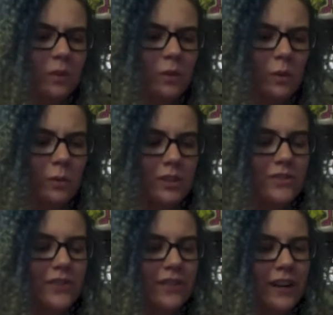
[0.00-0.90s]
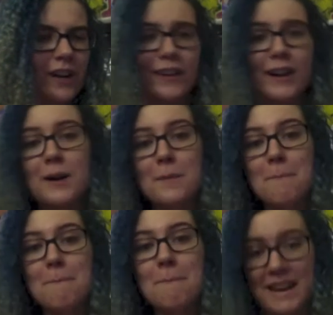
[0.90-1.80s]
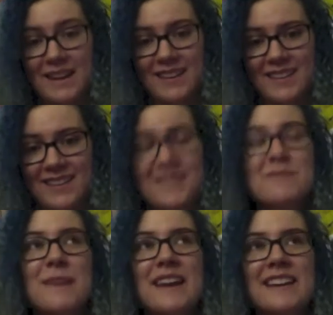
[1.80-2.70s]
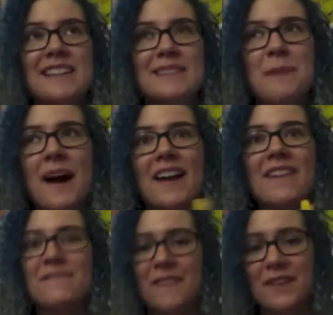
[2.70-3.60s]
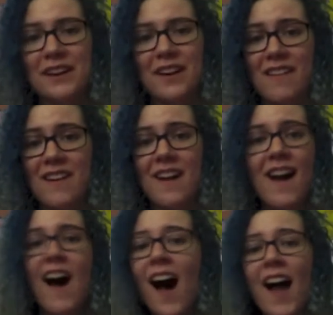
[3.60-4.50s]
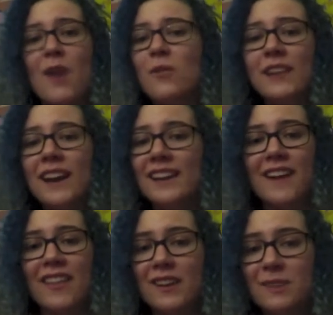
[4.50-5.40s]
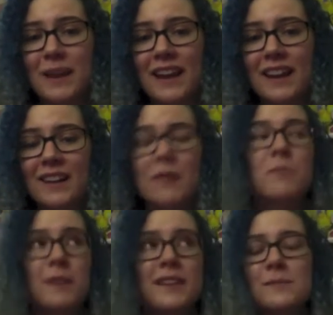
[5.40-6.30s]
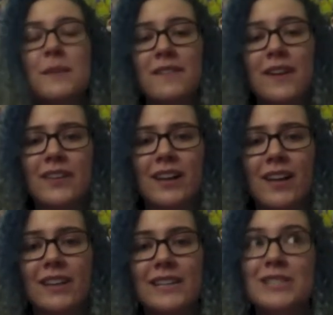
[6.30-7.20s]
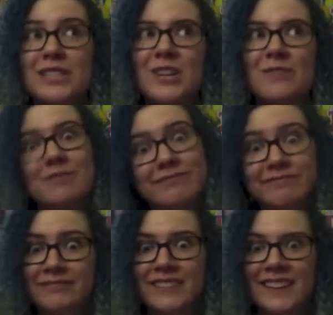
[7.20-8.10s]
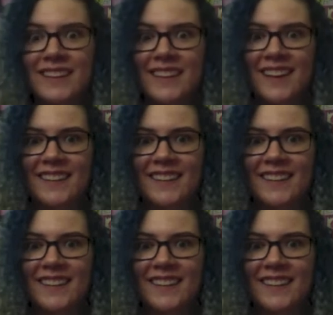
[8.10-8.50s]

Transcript: What's your favorite color? Pink. Pink is my favorite color. I own like nothing pink, but it's my favorite color, so yeah.